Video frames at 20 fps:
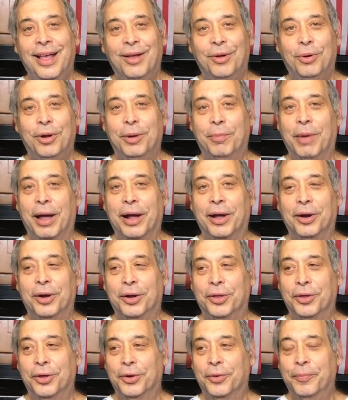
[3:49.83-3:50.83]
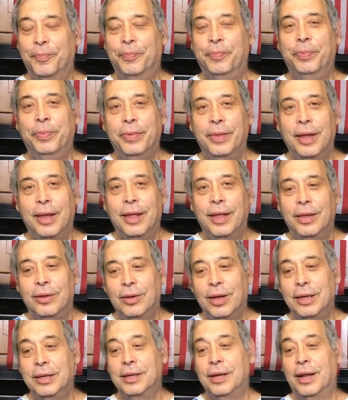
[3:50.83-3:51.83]
What am I going to do? So
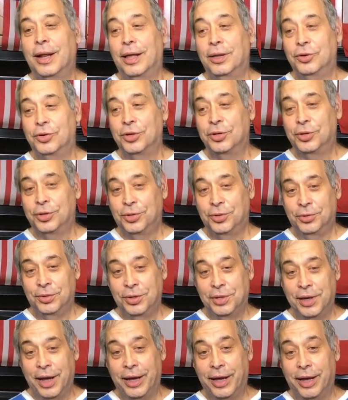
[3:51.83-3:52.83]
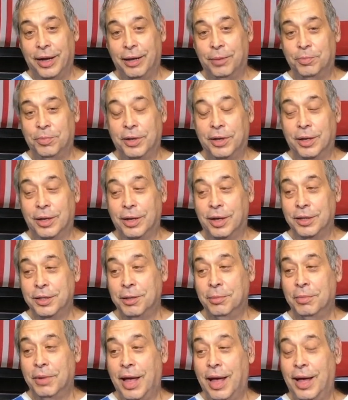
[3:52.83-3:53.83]
I said, I'll just, as soon as I get up to the
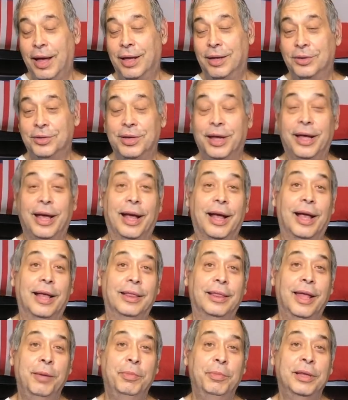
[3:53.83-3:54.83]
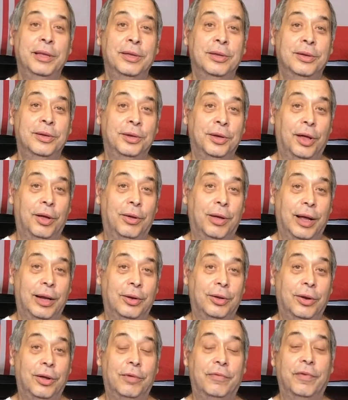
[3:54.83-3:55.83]
custom guy, I'll say, I got lemons. You know, I
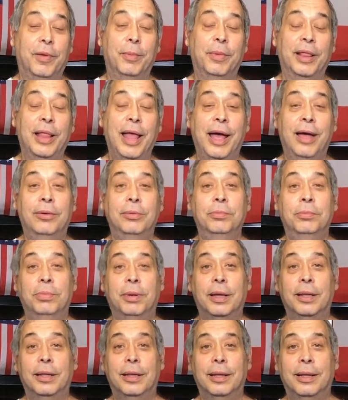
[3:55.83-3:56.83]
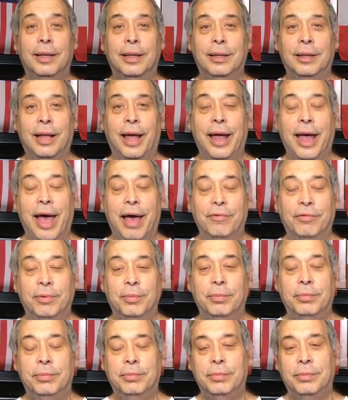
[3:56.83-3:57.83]
don't know if I'm allowed, but I have
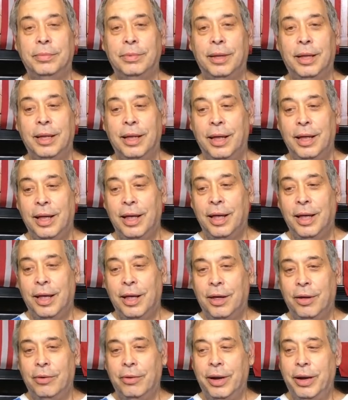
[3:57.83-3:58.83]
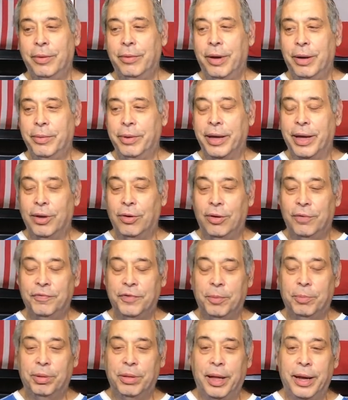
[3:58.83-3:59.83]
them. anyway, we get off
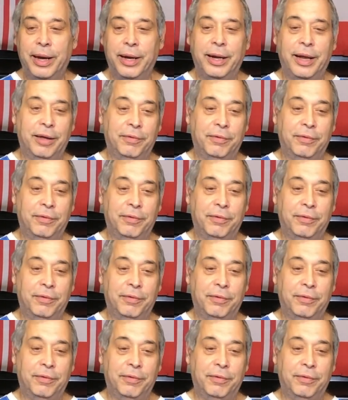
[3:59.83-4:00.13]
the plane